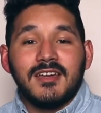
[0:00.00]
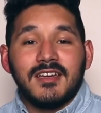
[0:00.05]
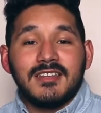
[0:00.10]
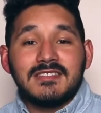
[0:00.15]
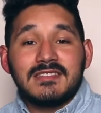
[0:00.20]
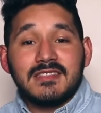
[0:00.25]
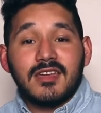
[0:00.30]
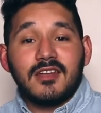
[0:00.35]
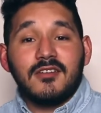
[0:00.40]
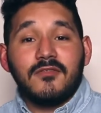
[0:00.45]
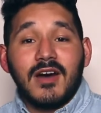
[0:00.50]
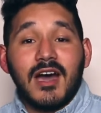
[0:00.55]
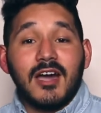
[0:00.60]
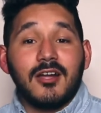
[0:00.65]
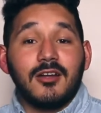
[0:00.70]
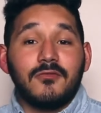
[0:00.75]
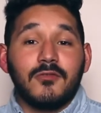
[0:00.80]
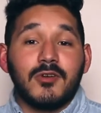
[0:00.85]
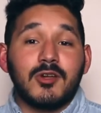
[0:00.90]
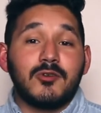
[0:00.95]
Instead of
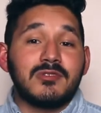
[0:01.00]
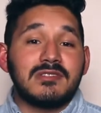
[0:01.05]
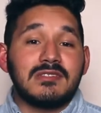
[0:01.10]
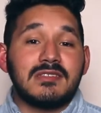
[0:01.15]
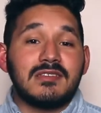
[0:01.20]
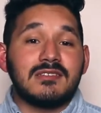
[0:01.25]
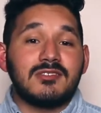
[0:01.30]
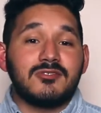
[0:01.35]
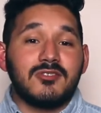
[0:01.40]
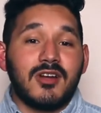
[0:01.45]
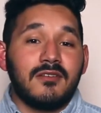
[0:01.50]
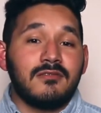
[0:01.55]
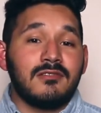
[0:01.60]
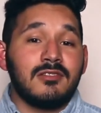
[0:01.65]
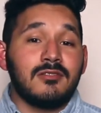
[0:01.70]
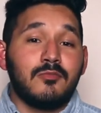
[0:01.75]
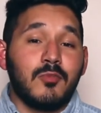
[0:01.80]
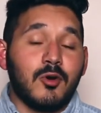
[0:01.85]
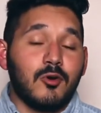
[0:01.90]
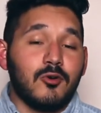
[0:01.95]
higher frequencies driving
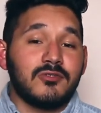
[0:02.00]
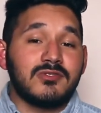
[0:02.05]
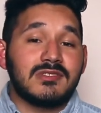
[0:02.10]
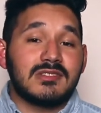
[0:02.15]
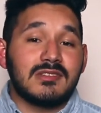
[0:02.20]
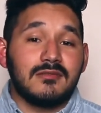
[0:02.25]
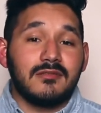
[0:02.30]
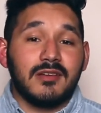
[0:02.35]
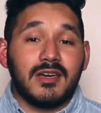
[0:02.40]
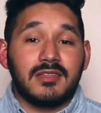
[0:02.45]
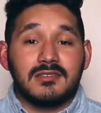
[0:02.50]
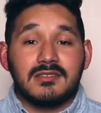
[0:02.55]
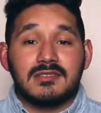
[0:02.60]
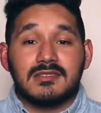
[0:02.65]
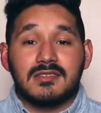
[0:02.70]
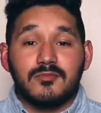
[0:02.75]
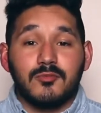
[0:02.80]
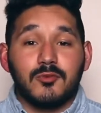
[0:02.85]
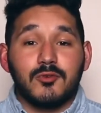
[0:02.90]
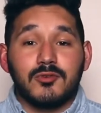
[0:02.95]
the pulse, like the
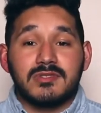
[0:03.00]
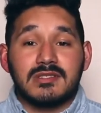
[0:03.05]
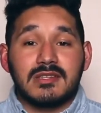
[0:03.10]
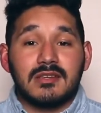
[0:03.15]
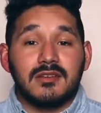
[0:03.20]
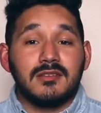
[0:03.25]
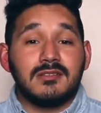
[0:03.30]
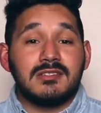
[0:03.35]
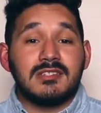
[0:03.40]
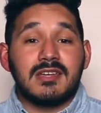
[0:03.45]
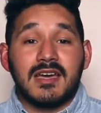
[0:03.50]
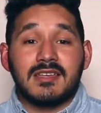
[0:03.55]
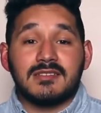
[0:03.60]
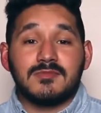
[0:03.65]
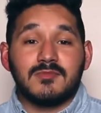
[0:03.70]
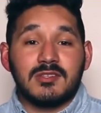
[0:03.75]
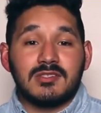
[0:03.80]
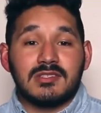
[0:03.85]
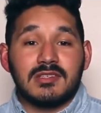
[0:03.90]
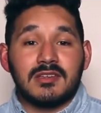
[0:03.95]
cymbals in jazz
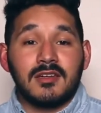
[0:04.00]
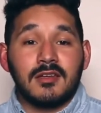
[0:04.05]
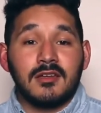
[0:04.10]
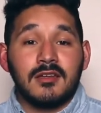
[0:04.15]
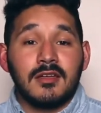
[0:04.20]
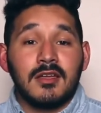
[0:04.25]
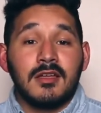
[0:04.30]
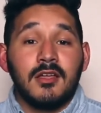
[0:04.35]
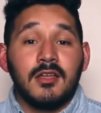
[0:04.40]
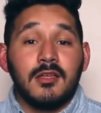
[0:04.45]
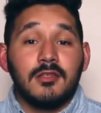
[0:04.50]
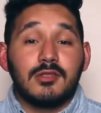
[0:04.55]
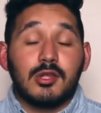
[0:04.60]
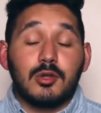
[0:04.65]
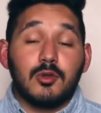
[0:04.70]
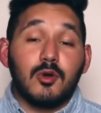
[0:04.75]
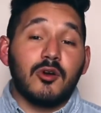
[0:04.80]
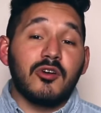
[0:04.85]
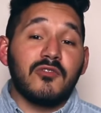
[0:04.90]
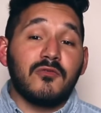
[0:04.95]
music, the
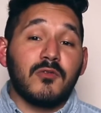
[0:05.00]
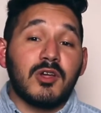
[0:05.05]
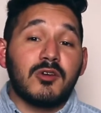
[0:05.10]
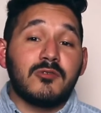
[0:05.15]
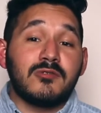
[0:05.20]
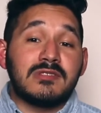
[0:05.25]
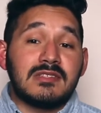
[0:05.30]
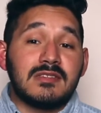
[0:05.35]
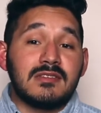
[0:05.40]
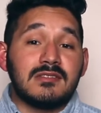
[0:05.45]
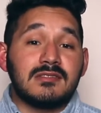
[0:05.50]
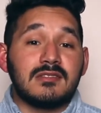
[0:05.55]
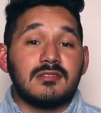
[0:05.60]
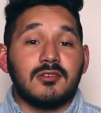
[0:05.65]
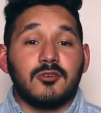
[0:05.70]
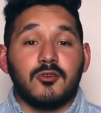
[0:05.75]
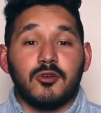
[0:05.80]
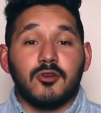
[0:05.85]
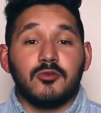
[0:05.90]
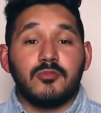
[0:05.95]
lower frequencies in
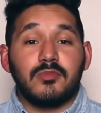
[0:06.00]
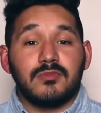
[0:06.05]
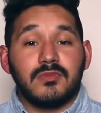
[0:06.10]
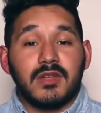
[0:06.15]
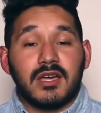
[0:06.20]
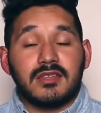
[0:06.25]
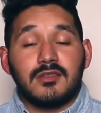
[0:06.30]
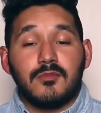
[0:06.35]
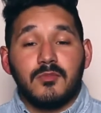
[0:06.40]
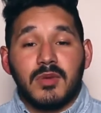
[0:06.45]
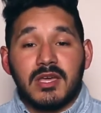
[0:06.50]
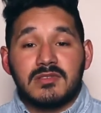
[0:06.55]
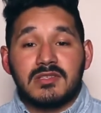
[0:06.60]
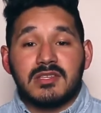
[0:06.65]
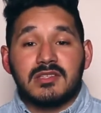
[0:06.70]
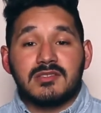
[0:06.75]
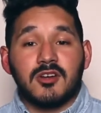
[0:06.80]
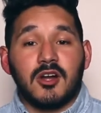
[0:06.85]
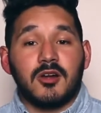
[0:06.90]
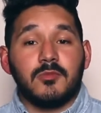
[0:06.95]
the group, like the bass
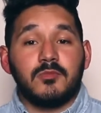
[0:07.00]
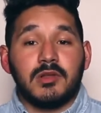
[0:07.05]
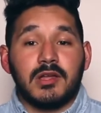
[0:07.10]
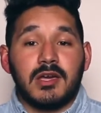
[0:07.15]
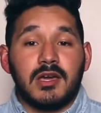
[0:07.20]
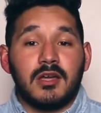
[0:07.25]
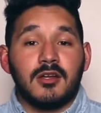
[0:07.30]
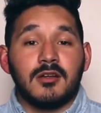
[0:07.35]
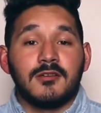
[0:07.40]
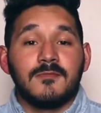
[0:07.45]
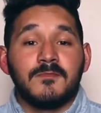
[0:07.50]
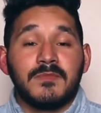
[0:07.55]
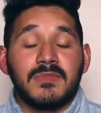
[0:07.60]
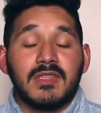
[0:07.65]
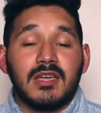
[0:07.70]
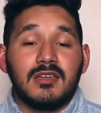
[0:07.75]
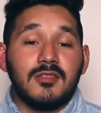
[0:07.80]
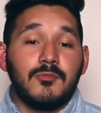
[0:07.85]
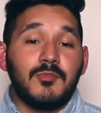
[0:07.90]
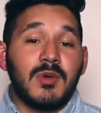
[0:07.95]
guitar player
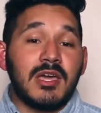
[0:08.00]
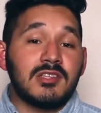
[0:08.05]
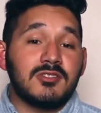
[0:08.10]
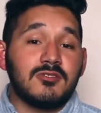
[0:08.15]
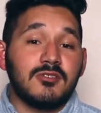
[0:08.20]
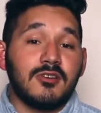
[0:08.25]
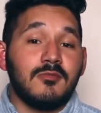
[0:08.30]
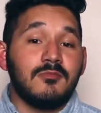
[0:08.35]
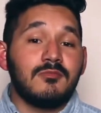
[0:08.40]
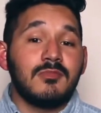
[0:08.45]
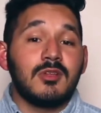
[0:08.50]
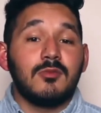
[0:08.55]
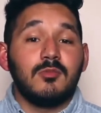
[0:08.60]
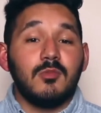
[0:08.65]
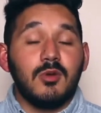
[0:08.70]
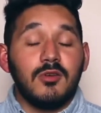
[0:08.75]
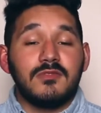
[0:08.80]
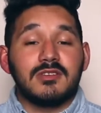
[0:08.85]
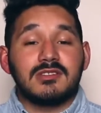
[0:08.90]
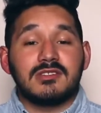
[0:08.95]
and the bass drum,
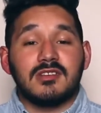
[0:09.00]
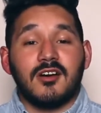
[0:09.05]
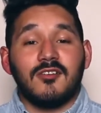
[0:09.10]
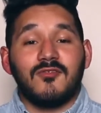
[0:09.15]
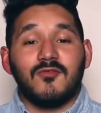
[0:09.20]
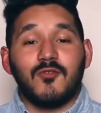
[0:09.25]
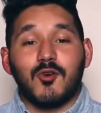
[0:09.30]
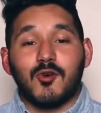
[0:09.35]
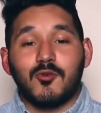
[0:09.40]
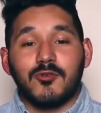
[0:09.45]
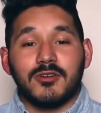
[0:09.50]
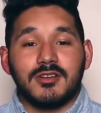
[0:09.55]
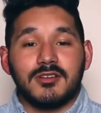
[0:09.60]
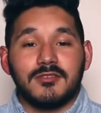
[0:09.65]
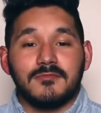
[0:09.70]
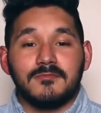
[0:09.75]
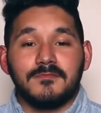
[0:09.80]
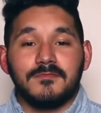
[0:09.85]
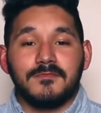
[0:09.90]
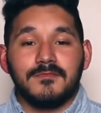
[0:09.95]
move the song forward.
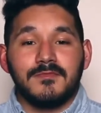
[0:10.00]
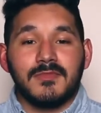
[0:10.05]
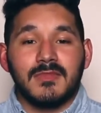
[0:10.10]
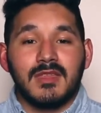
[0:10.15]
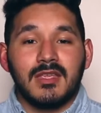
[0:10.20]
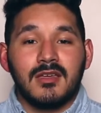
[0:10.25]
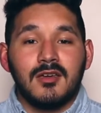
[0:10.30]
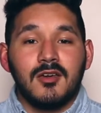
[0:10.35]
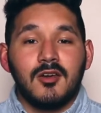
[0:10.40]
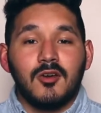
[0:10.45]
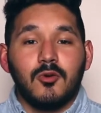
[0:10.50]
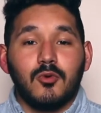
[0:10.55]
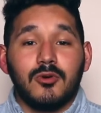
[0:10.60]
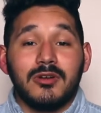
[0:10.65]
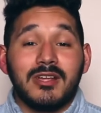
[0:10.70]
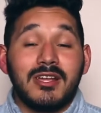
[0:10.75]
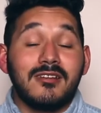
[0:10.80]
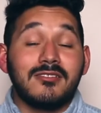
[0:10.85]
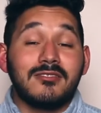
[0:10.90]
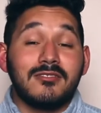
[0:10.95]
We'll
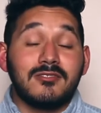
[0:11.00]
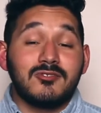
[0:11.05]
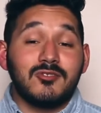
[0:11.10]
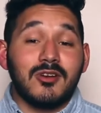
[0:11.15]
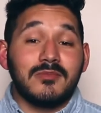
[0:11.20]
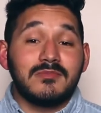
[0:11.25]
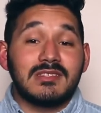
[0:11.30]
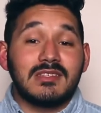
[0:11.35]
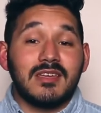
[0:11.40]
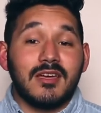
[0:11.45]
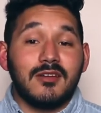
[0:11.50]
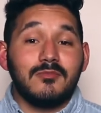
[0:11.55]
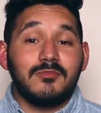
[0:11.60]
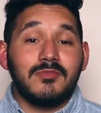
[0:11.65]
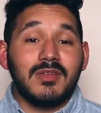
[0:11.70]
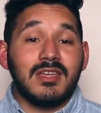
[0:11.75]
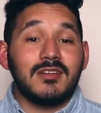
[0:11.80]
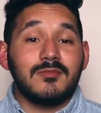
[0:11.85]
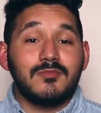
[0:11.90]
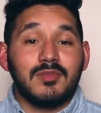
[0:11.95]
hear the drum set
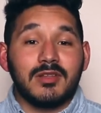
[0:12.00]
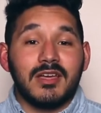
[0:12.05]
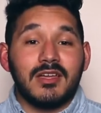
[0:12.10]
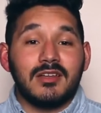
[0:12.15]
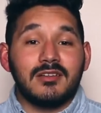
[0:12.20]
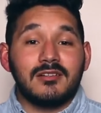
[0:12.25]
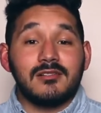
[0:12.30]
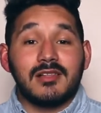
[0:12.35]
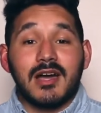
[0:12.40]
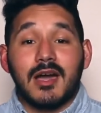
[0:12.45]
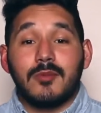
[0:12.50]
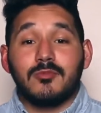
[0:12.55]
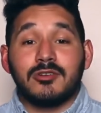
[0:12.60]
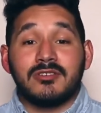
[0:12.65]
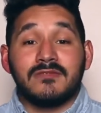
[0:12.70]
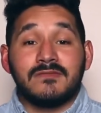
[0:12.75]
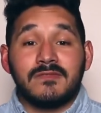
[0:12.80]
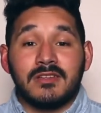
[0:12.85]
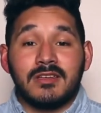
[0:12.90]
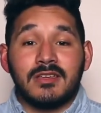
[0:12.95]
being played
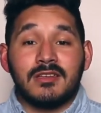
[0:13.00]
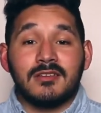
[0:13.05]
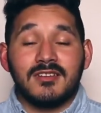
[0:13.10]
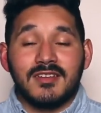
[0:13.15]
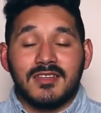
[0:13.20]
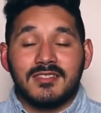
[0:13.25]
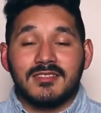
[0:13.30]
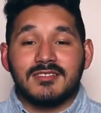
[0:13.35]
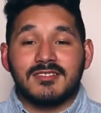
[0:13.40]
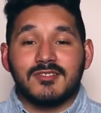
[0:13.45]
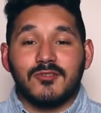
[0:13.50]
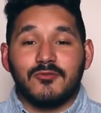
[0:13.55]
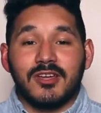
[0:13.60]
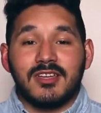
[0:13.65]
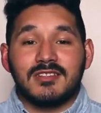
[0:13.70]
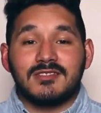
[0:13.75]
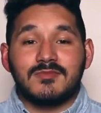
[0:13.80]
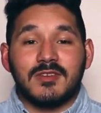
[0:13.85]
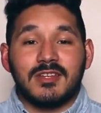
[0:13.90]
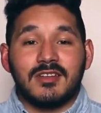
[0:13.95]
collaboratively in this
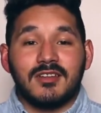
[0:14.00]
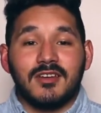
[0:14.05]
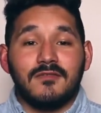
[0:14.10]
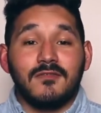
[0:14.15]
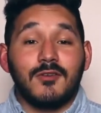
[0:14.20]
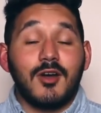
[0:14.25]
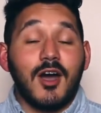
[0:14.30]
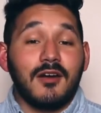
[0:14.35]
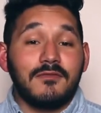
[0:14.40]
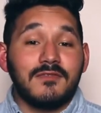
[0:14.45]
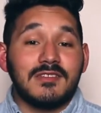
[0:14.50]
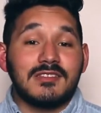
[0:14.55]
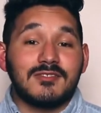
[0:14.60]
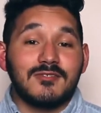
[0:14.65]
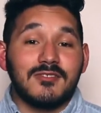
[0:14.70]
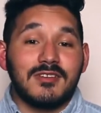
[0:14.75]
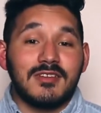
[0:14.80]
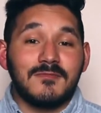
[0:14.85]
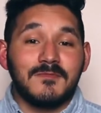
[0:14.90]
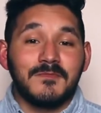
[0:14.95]
arrangement of Coffee
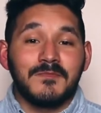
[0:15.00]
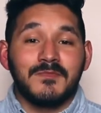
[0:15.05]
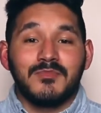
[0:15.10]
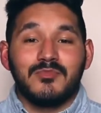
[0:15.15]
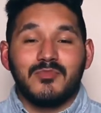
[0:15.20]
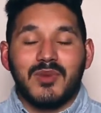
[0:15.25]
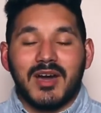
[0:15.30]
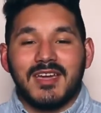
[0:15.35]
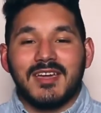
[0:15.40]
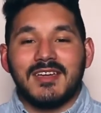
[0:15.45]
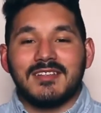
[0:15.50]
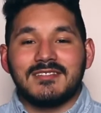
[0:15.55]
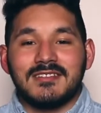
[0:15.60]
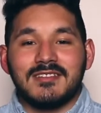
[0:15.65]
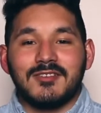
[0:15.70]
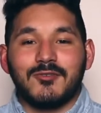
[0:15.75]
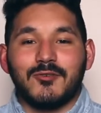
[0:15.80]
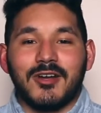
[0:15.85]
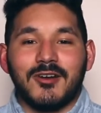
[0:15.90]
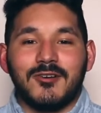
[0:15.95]
Street by Andy
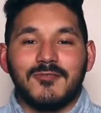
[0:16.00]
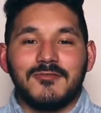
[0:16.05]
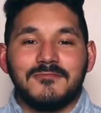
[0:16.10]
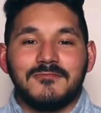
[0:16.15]
Narell.